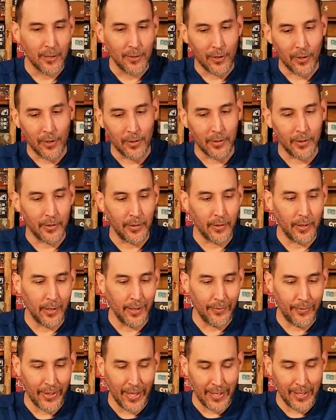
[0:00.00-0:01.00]
or
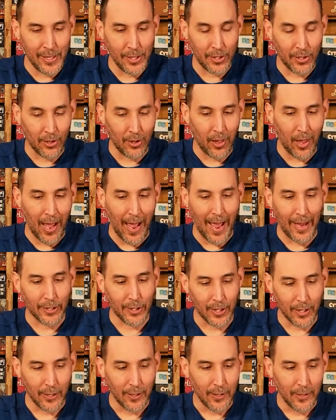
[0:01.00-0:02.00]
if they just
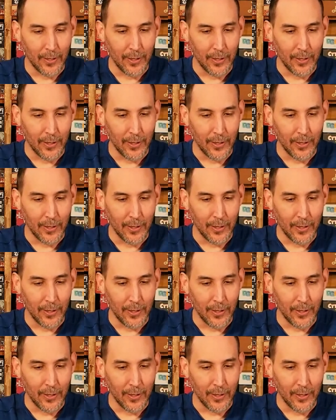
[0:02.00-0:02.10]
clash.